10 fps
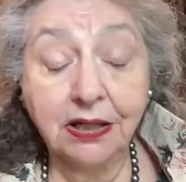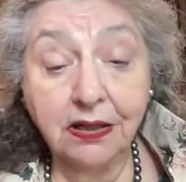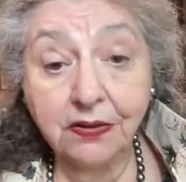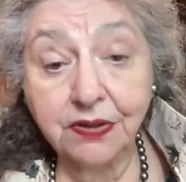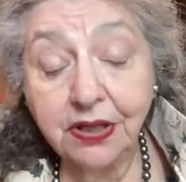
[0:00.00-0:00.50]

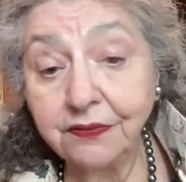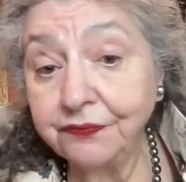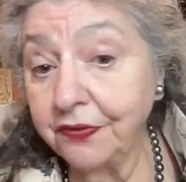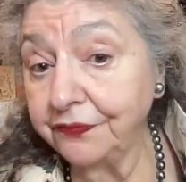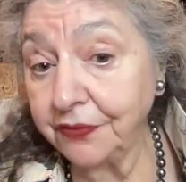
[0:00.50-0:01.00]

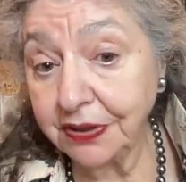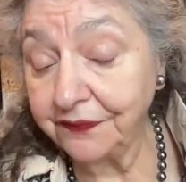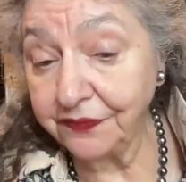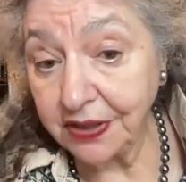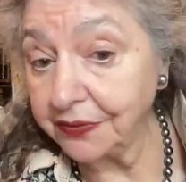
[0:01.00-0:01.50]
Therefore, for a
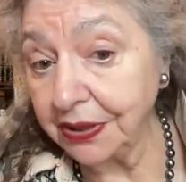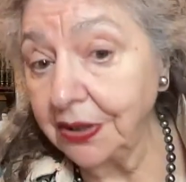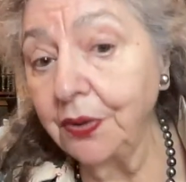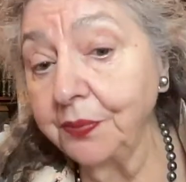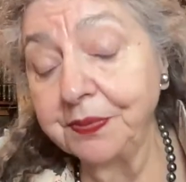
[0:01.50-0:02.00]
very
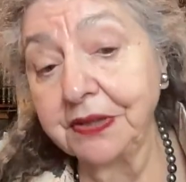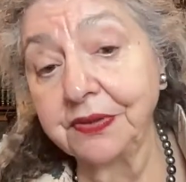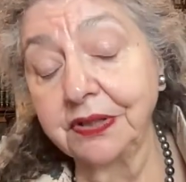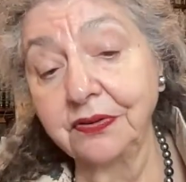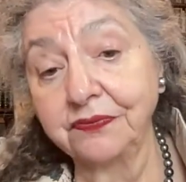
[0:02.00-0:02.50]
long
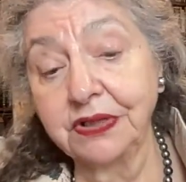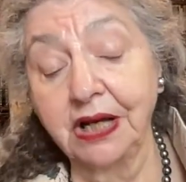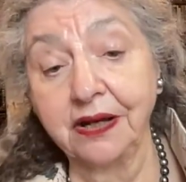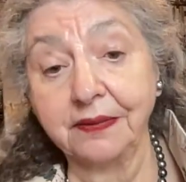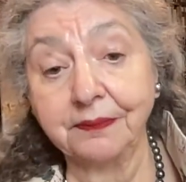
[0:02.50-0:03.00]
period of
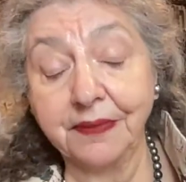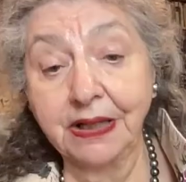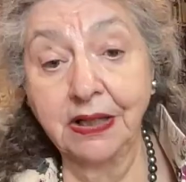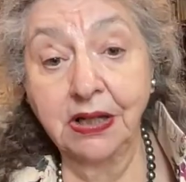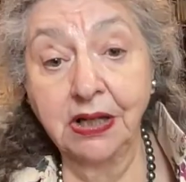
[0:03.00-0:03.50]
time,
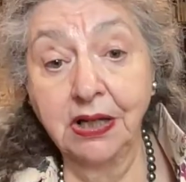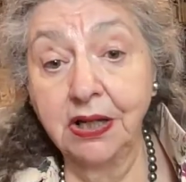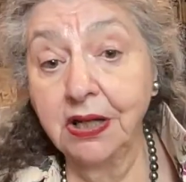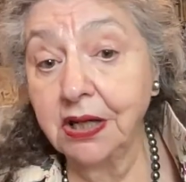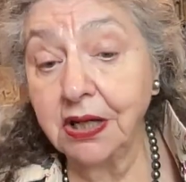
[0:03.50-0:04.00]

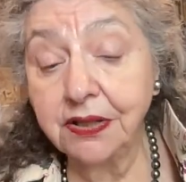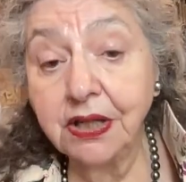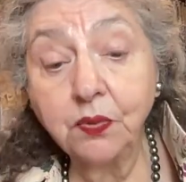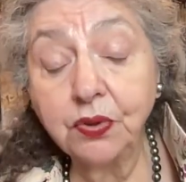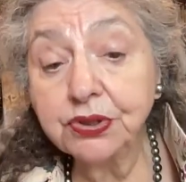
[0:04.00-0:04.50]

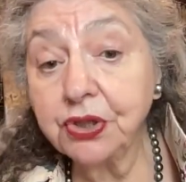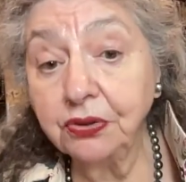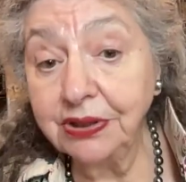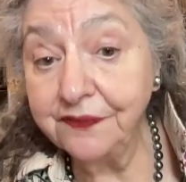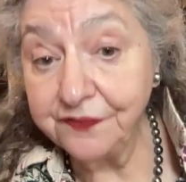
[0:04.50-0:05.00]
there was
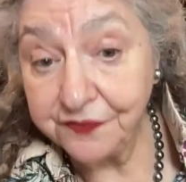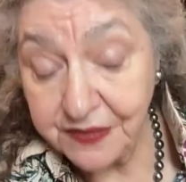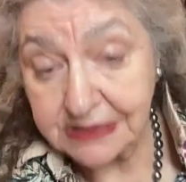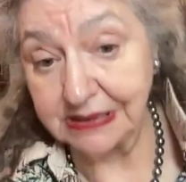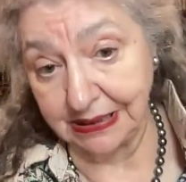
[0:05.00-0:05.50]
only
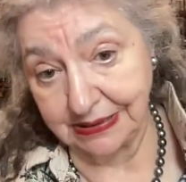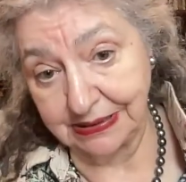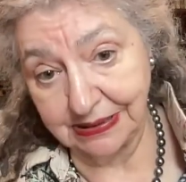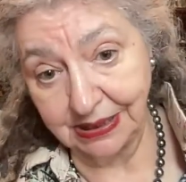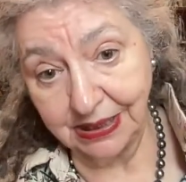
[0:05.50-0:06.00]

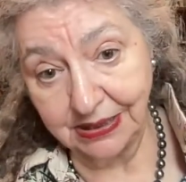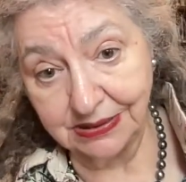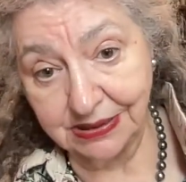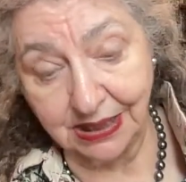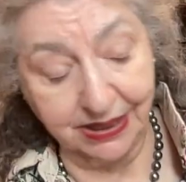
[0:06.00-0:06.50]
physics
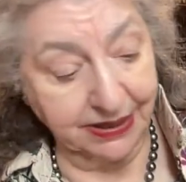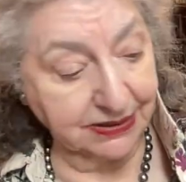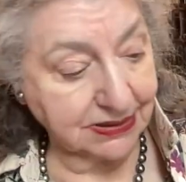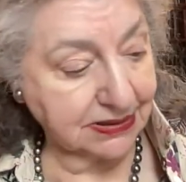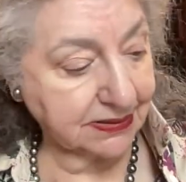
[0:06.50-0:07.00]
as
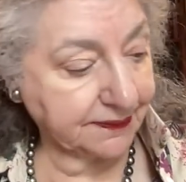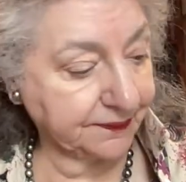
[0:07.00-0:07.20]
science.